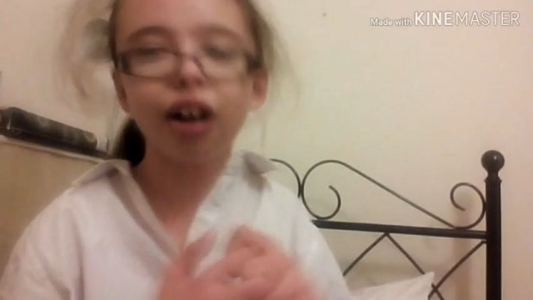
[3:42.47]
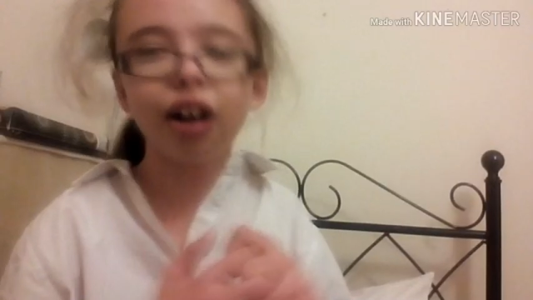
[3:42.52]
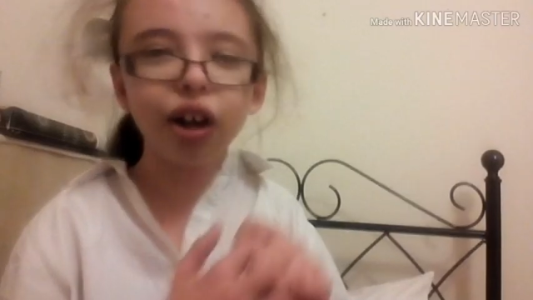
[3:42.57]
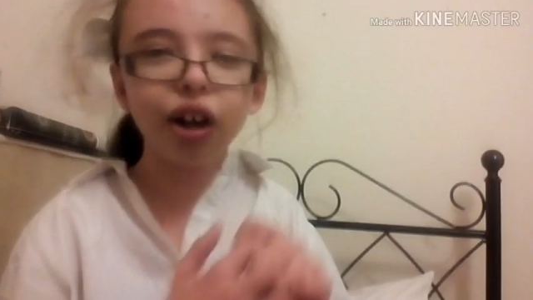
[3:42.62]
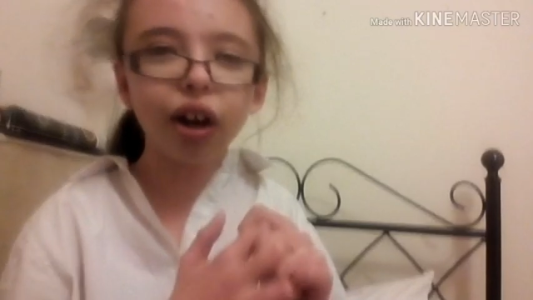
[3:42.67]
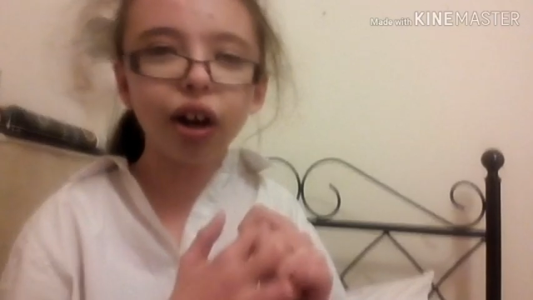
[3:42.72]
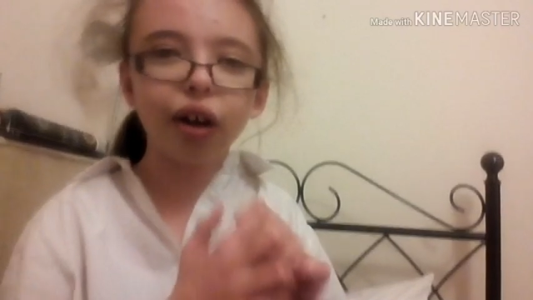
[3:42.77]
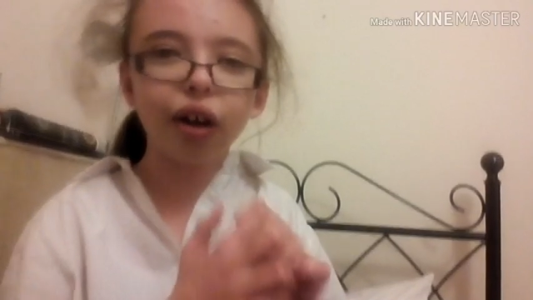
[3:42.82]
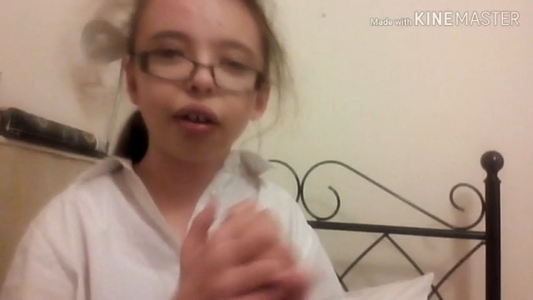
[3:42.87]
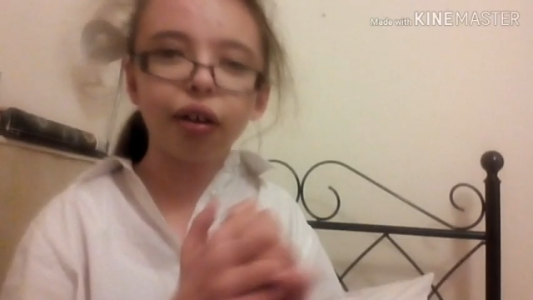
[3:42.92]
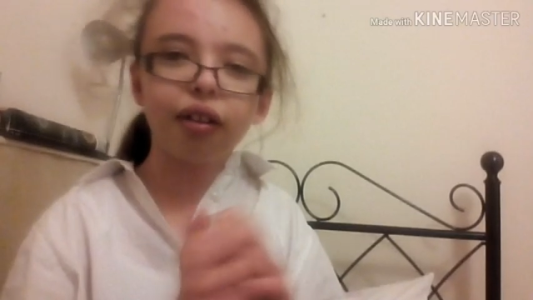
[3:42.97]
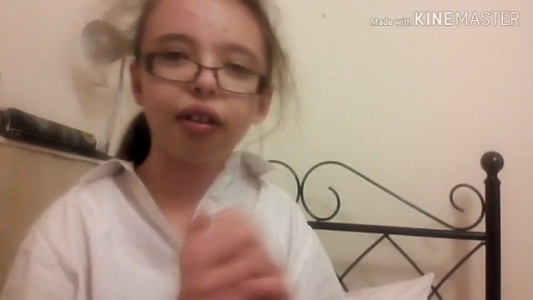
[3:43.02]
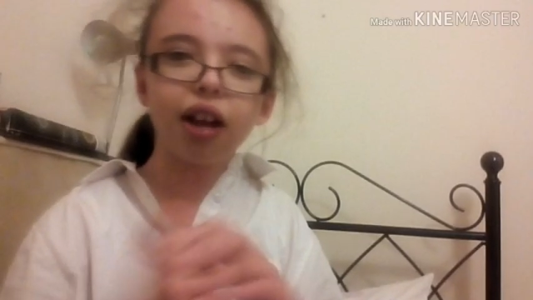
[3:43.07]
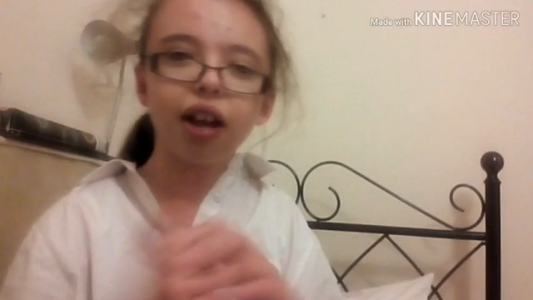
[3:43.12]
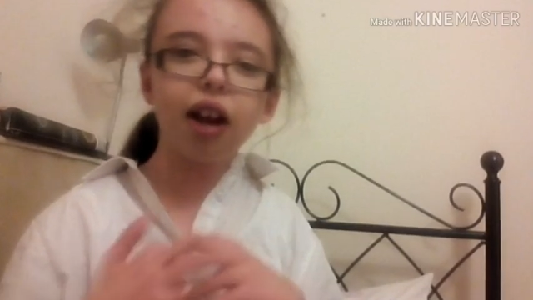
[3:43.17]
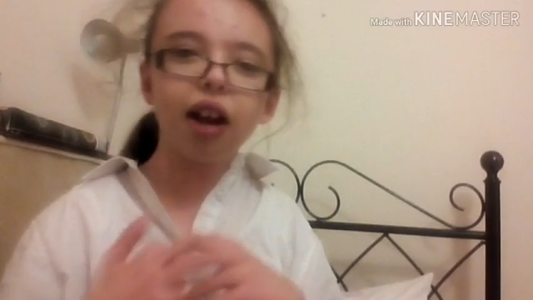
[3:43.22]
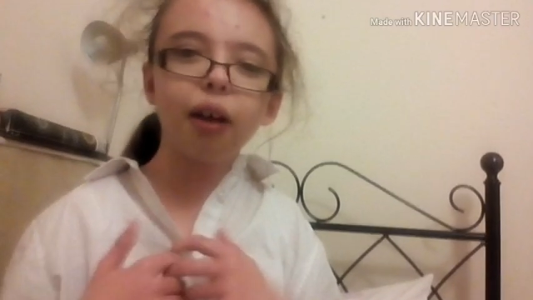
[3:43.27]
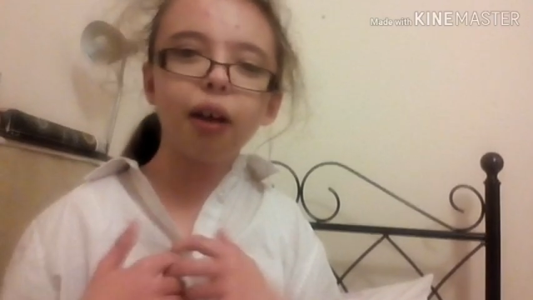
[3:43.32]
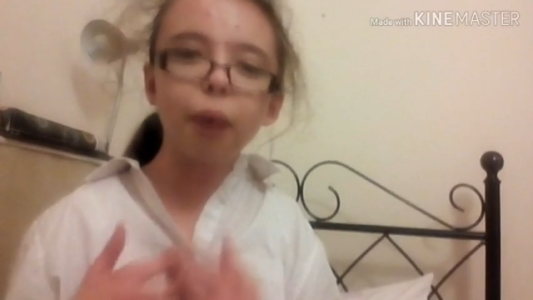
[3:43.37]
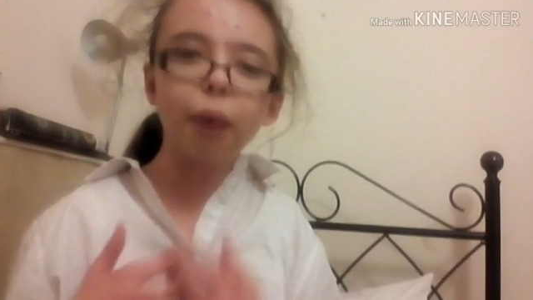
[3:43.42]
I
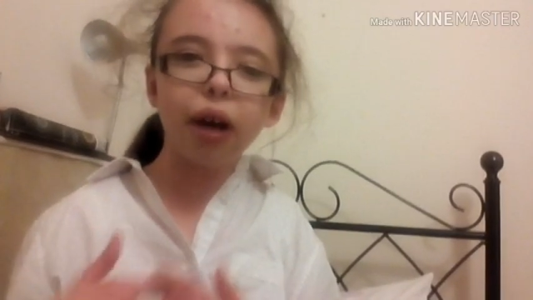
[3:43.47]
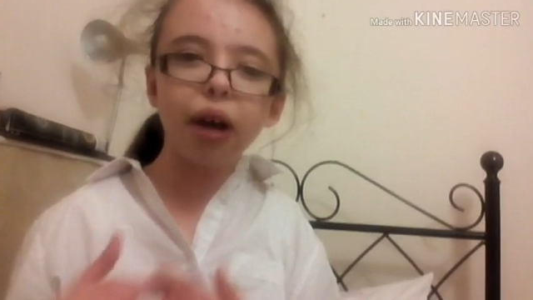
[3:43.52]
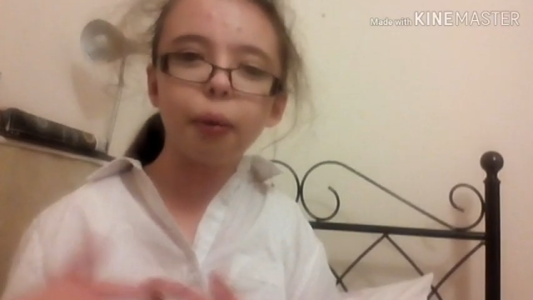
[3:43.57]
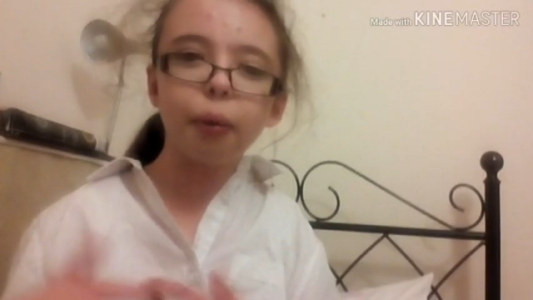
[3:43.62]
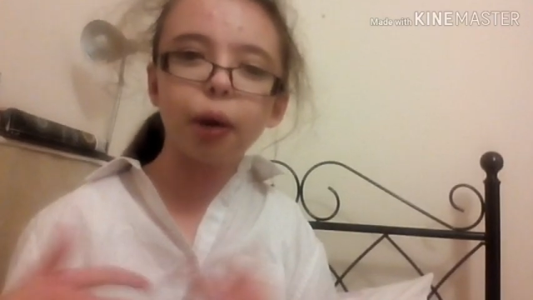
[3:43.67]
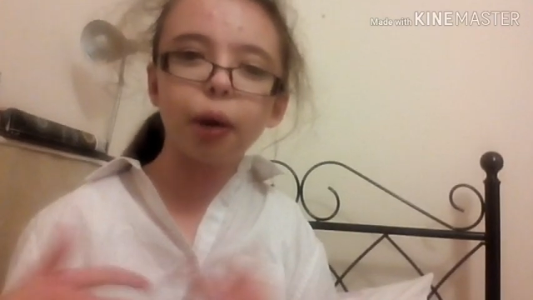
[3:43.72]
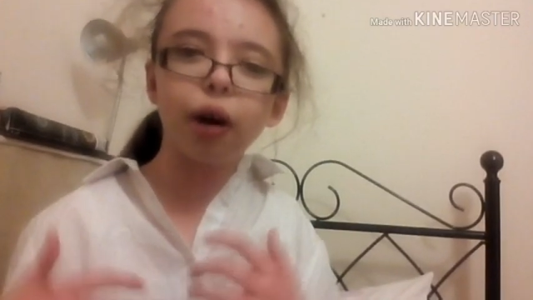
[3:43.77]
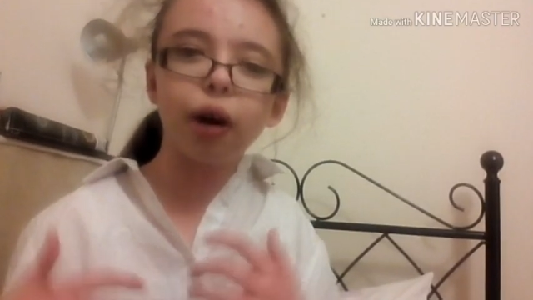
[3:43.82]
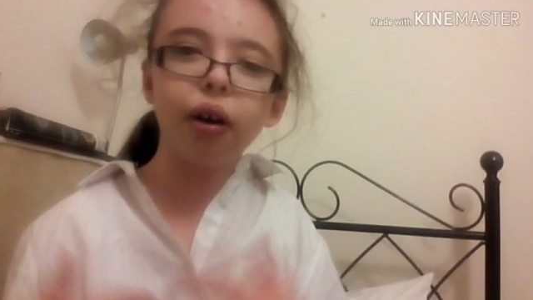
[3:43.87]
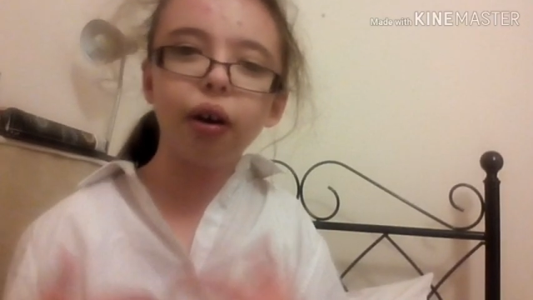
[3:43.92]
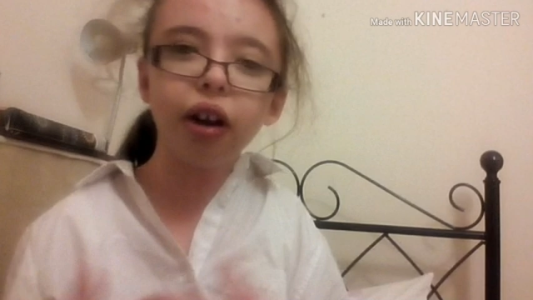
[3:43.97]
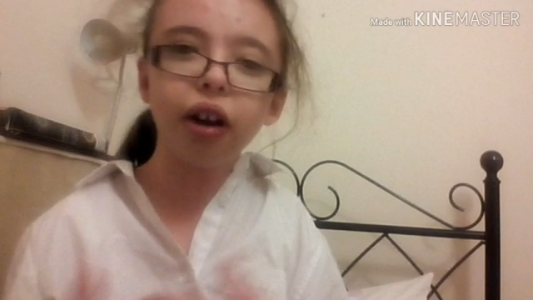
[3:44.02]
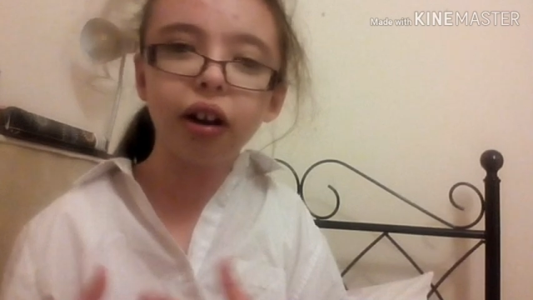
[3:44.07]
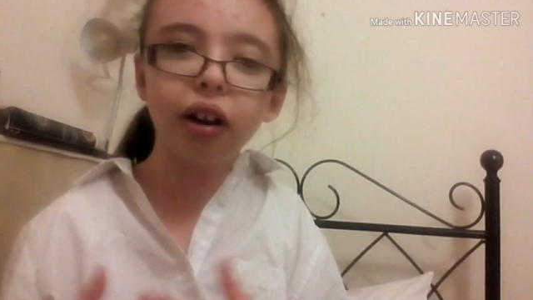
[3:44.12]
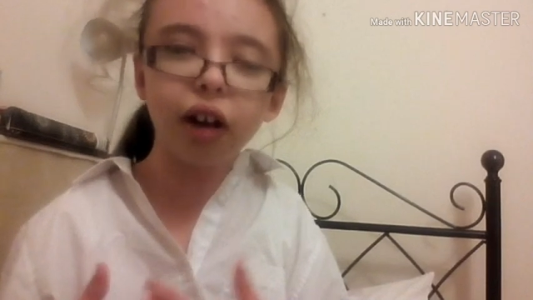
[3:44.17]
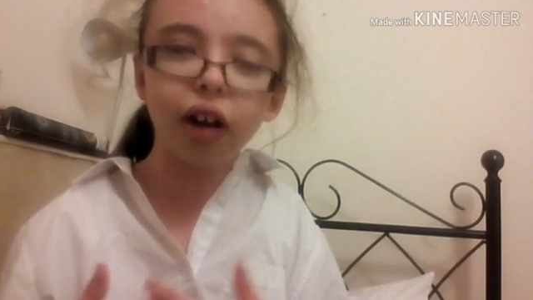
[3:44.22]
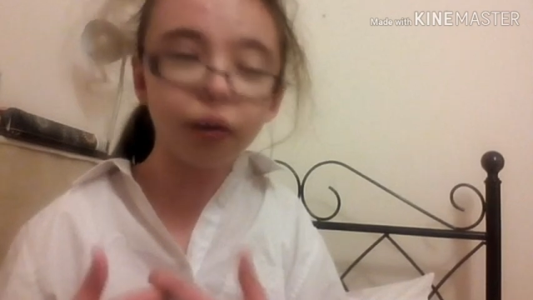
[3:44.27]
stayed a bit behind